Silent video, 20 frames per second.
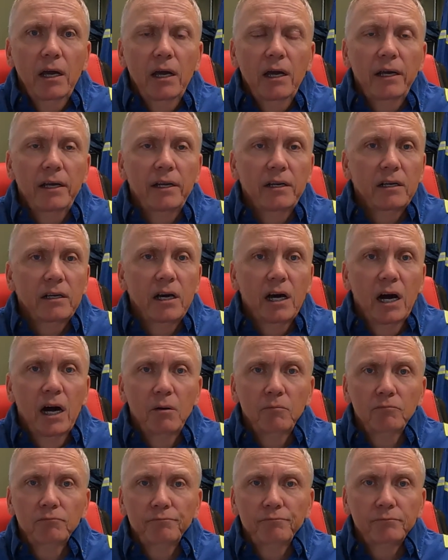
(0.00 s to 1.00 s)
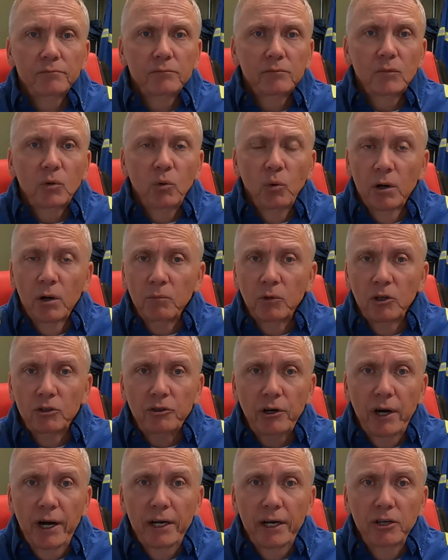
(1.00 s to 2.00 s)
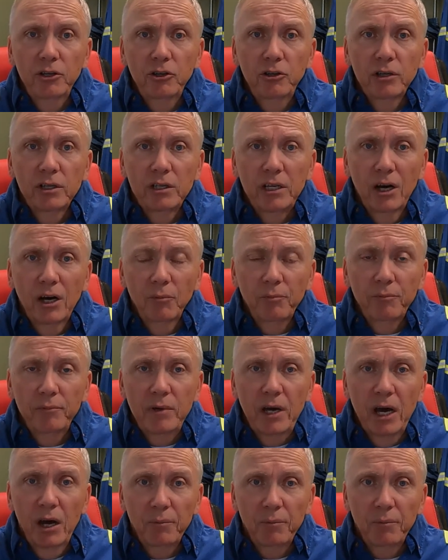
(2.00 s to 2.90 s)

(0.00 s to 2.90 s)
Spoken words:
And what I'm going to try to do to help